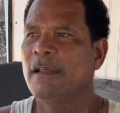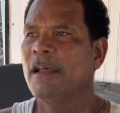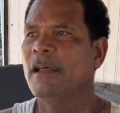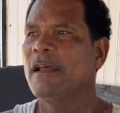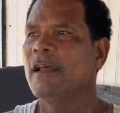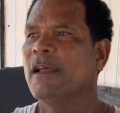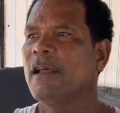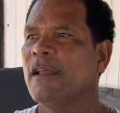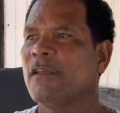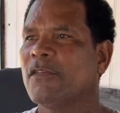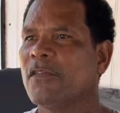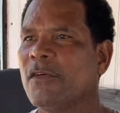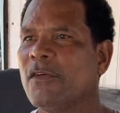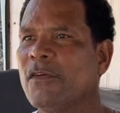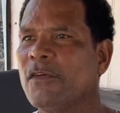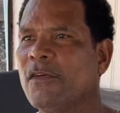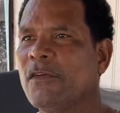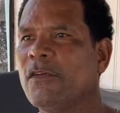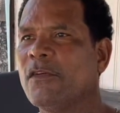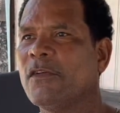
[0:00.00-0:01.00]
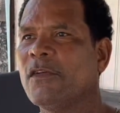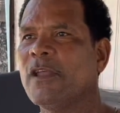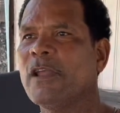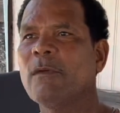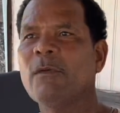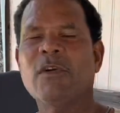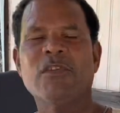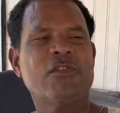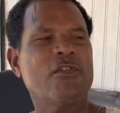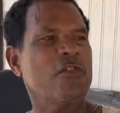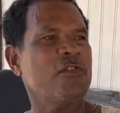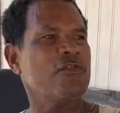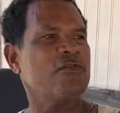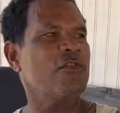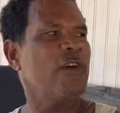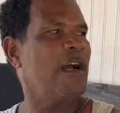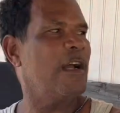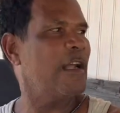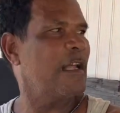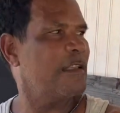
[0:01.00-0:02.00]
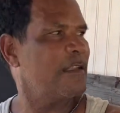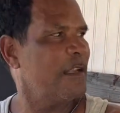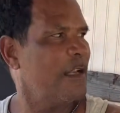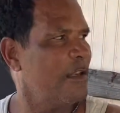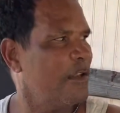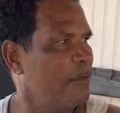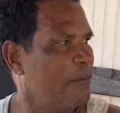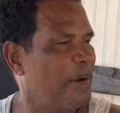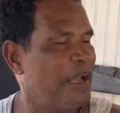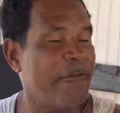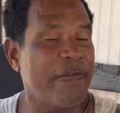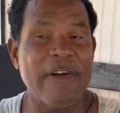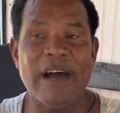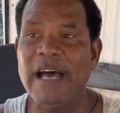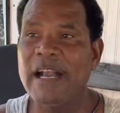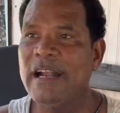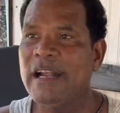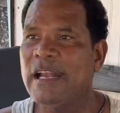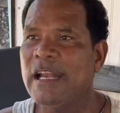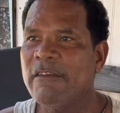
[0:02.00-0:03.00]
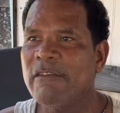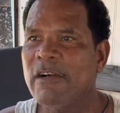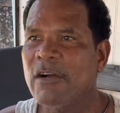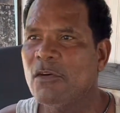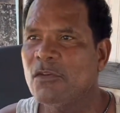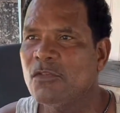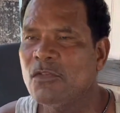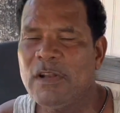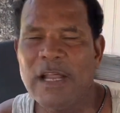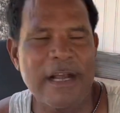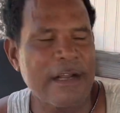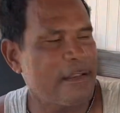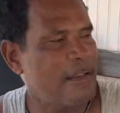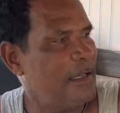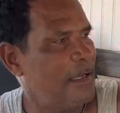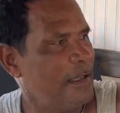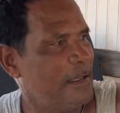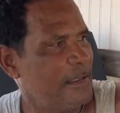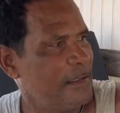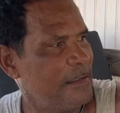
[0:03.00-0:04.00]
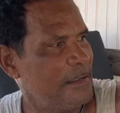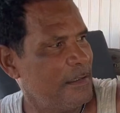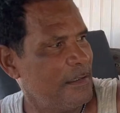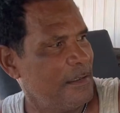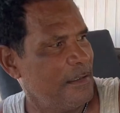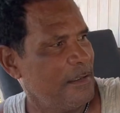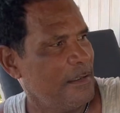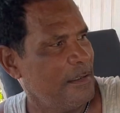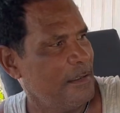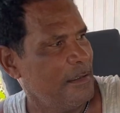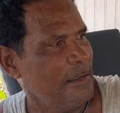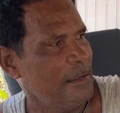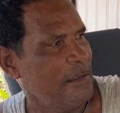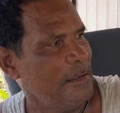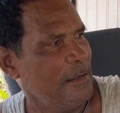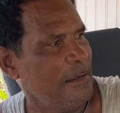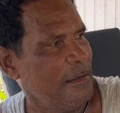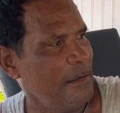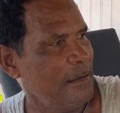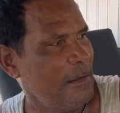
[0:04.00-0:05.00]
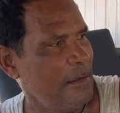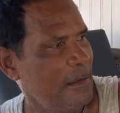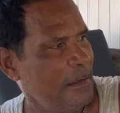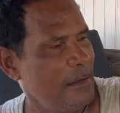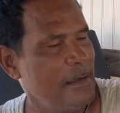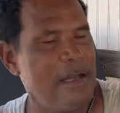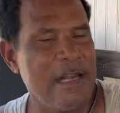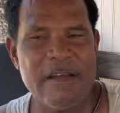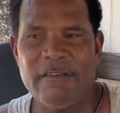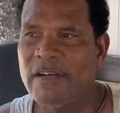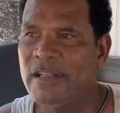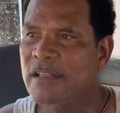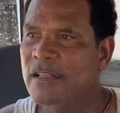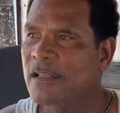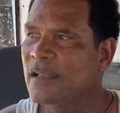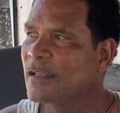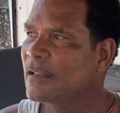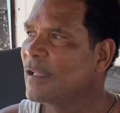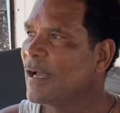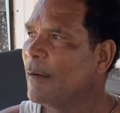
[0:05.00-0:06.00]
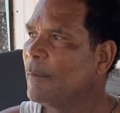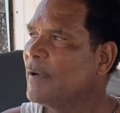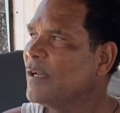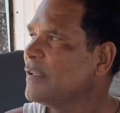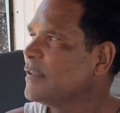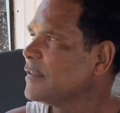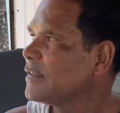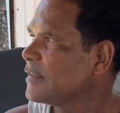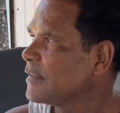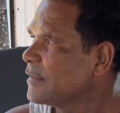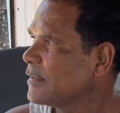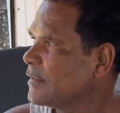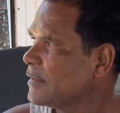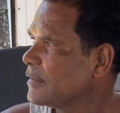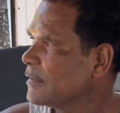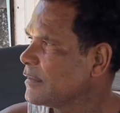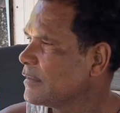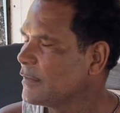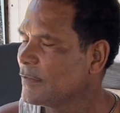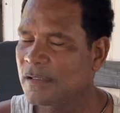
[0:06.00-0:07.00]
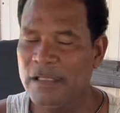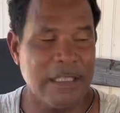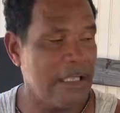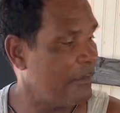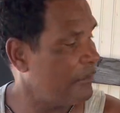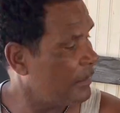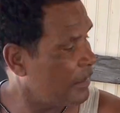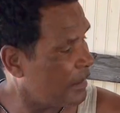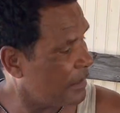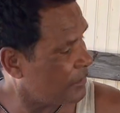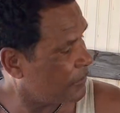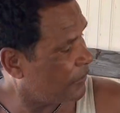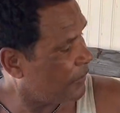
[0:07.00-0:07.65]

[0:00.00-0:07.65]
Yeah, so he was so strong, I tell you. My father never go to doctor, never take tablets. Even his